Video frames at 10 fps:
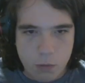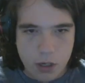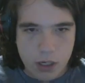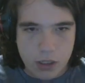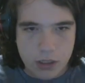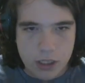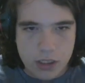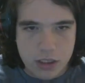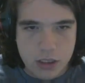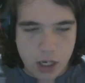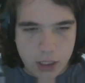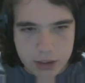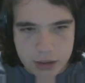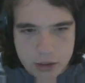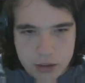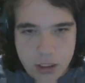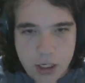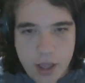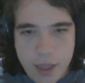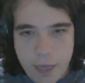where this is on,
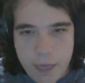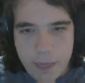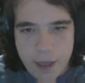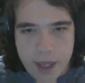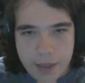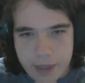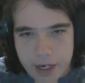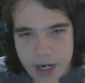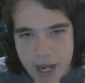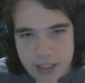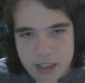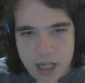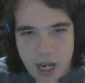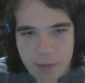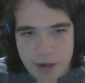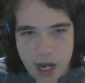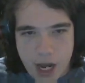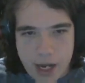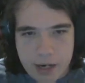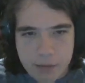that the next time an
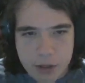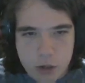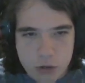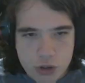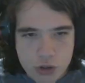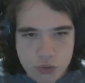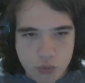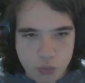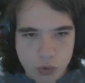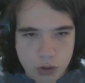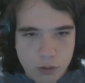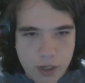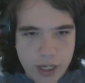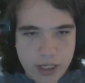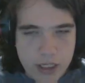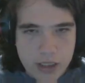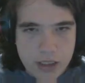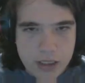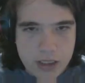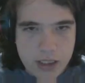item goes through, it
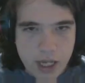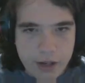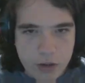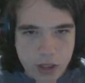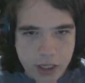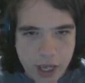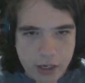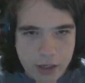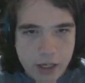doesn't cycle again.